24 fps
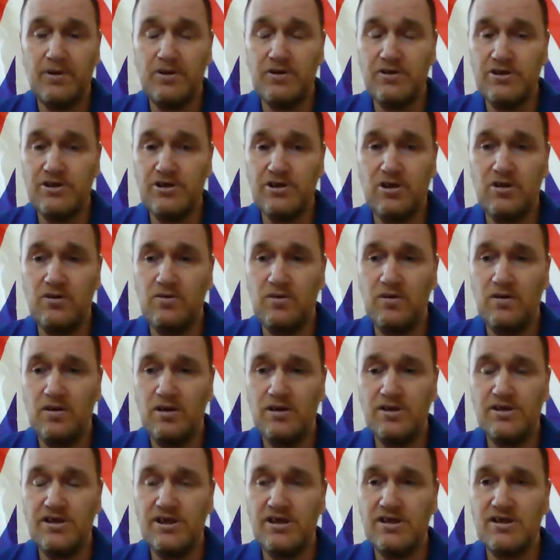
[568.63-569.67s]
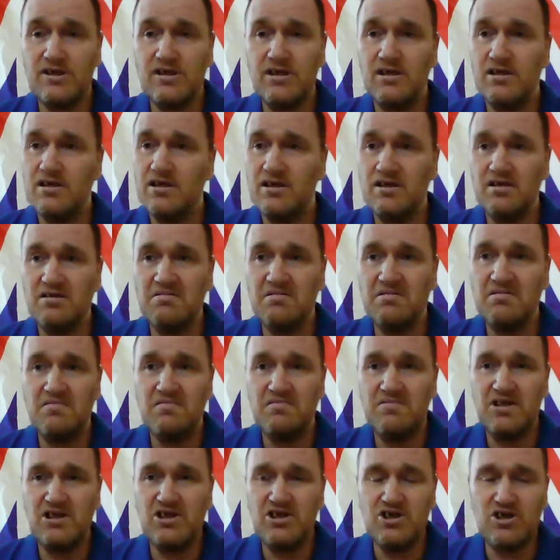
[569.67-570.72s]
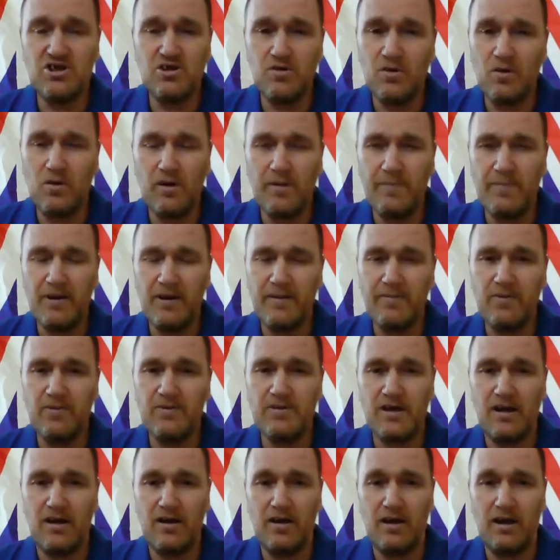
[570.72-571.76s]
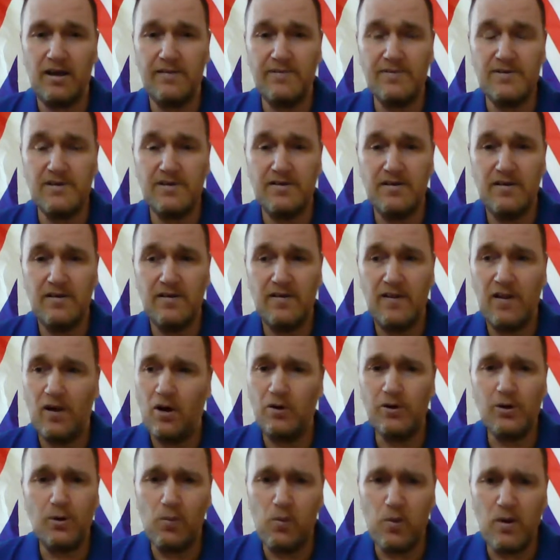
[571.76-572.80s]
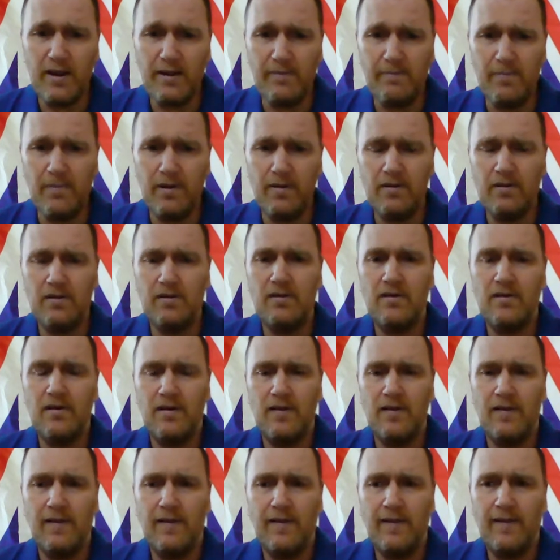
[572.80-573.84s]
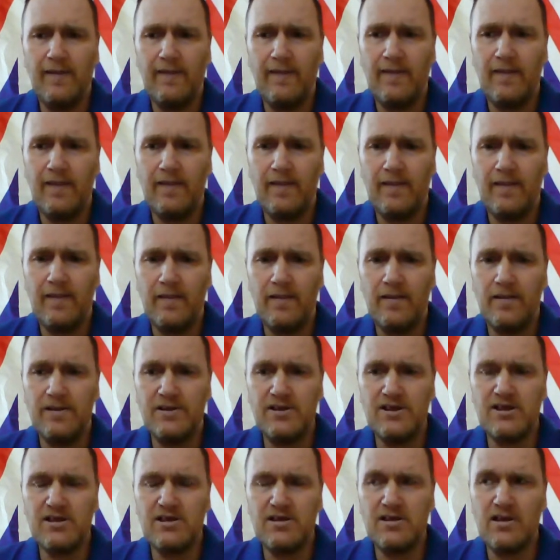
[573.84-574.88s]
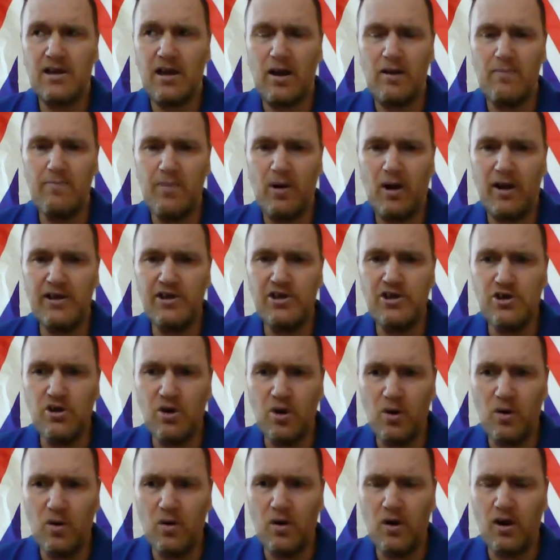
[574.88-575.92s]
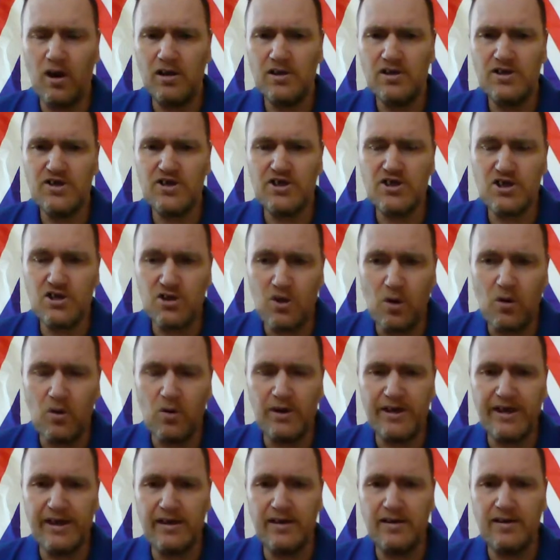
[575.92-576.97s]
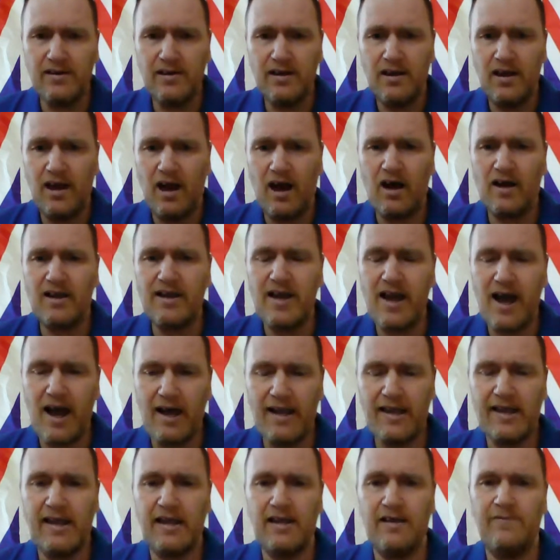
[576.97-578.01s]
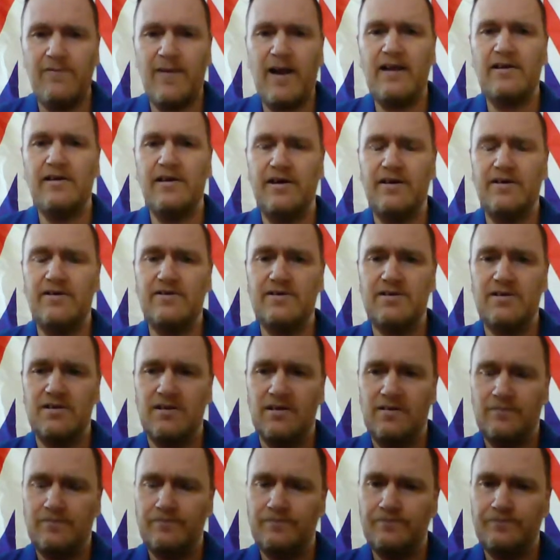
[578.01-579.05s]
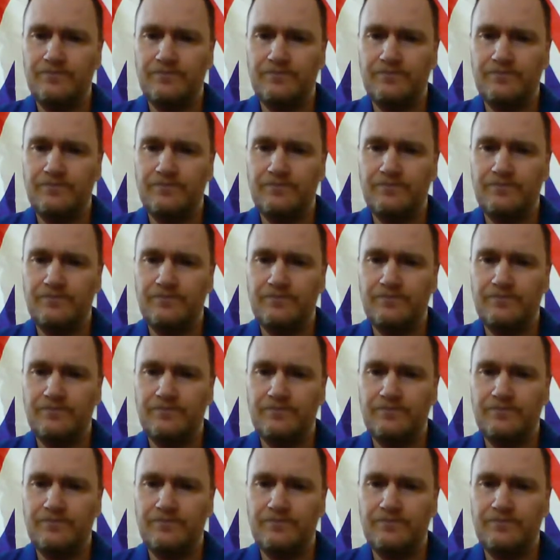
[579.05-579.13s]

because you just destroy people's lives on a whim, just going by your sordid, archaic values.